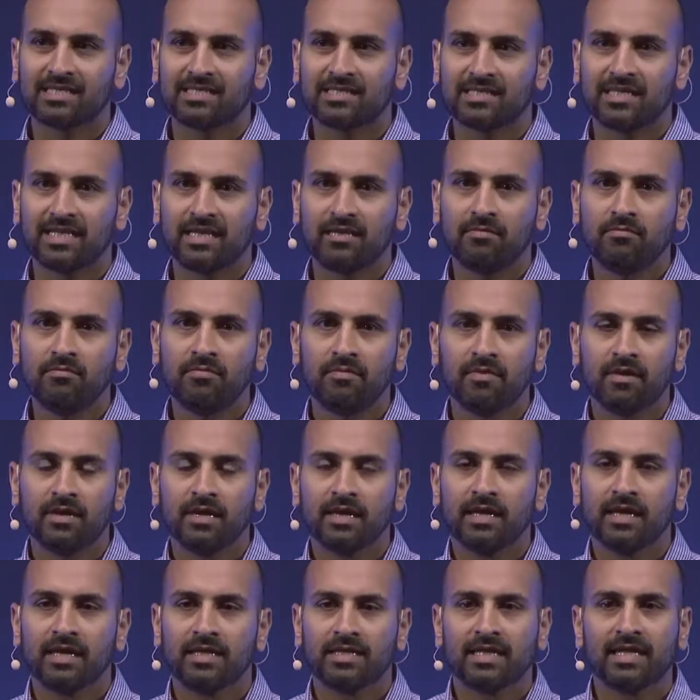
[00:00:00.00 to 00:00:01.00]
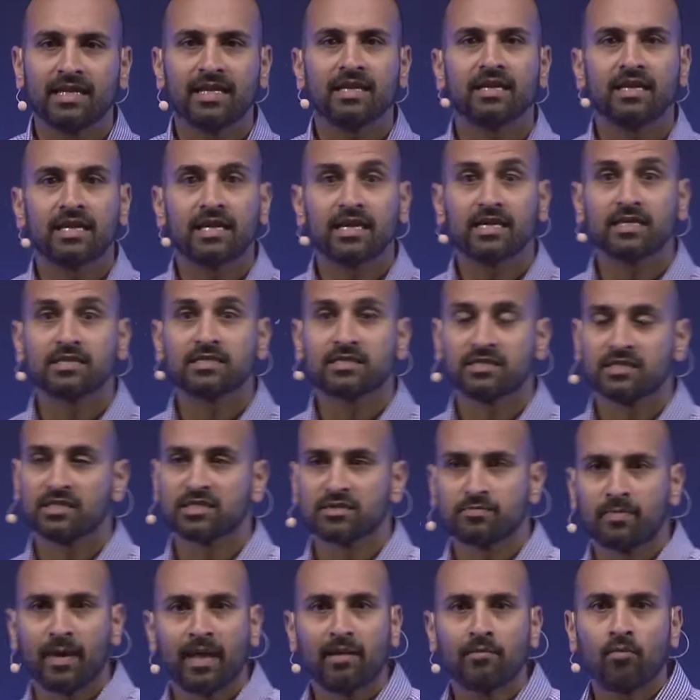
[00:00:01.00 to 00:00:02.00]
team than it is to
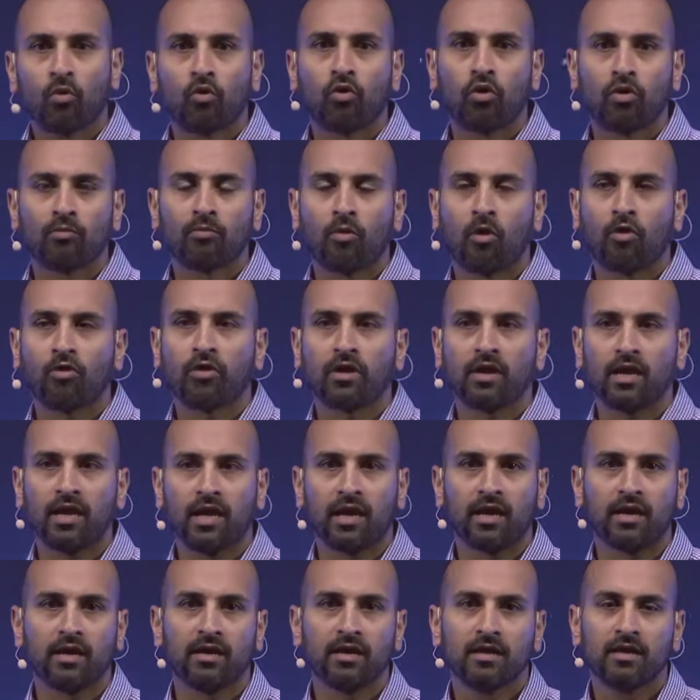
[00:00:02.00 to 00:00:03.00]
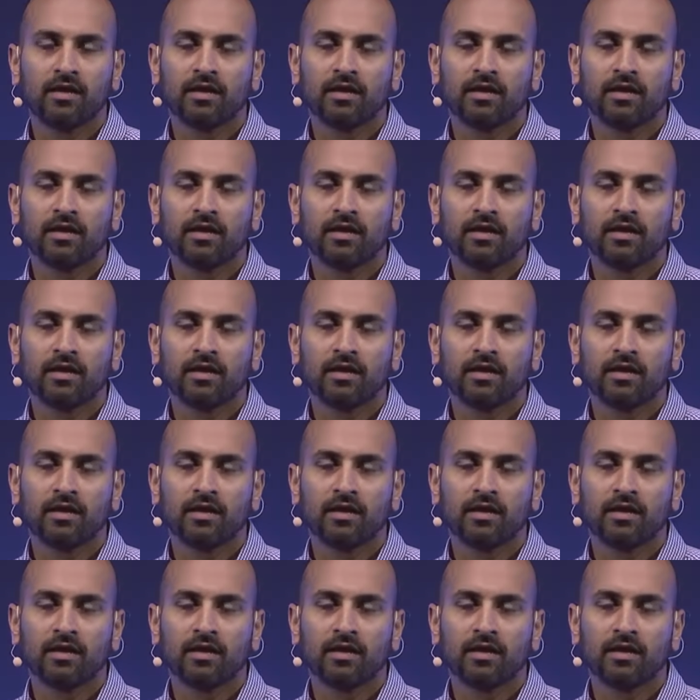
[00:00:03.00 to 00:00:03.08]
spend more on marketing.